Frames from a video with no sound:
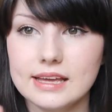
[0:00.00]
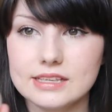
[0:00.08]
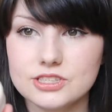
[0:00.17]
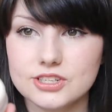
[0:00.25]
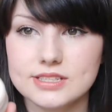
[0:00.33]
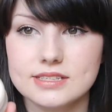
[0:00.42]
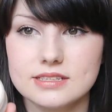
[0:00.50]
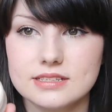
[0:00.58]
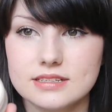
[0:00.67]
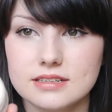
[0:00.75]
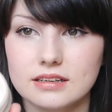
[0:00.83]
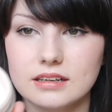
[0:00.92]
It's
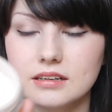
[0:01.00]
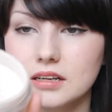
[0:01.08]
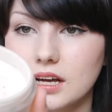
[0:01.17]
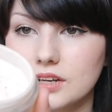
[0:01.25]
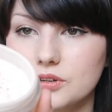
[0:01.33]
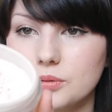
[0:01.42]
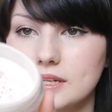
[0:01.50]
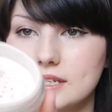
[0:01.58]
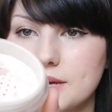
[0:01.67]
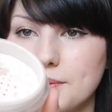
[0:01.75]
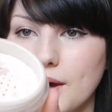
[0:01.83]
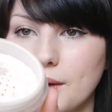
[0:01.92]
just, I don't
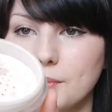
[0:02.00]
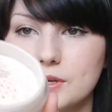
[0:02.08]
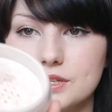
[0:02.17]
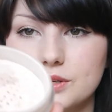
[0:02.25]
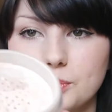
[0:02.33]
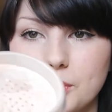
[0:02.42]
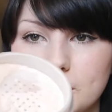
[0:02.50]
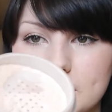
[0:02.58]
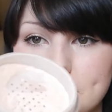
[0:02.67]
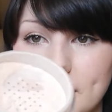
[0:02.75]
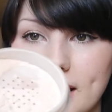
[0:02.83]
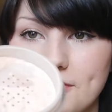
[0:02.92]
want to tip it up because it will probably
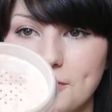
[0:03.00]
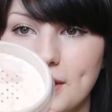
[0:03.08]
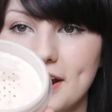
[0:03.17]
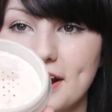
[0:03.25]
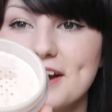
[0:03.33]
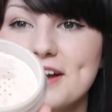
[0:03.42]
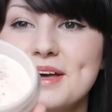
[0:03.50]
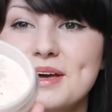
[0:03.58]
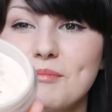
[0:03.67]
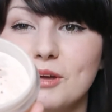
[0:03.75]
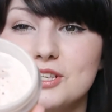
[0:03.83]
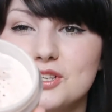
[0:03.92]
spill everywhere,
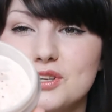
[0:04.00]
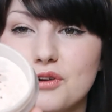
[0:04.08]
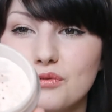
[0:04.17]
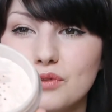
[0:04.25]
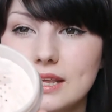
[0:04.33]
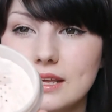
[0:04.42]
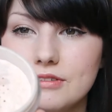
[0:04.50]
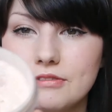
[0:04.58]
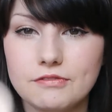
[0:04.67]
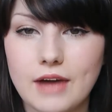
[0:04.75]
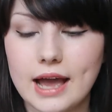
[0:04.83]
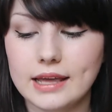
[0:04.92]
but it's just a really
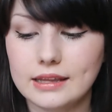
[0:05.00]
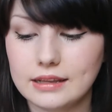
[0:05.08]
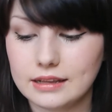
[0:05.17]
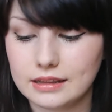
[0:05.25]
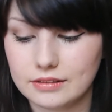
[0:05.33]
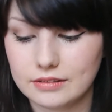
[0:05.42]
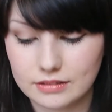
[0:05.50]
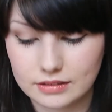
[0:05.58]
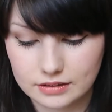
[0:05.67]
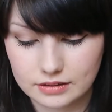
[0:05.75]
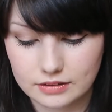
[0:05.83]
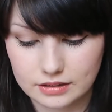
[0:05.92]
fine,
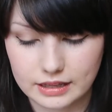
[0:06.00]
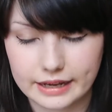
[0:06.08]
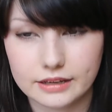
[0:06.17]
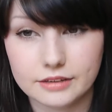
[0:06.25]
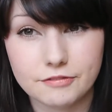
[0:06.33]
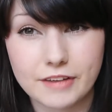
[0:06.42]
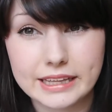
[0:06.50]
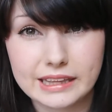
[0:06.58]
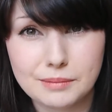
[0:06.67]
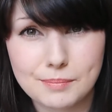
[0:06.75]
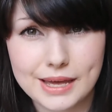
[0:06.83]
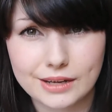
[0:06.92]
like
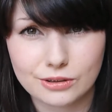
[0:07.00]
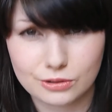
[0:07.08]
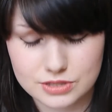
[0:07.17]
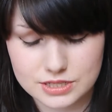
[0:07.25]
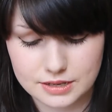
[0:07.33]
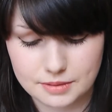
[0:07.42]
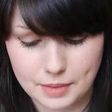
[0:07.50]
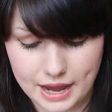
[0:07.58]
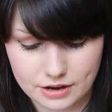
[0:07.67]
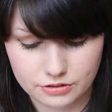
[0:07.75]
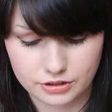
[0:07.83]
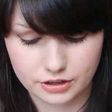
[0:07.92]
finely milled
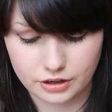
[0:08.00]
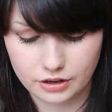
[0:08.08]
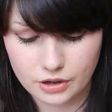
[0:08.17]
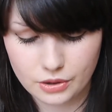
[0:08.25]
powder,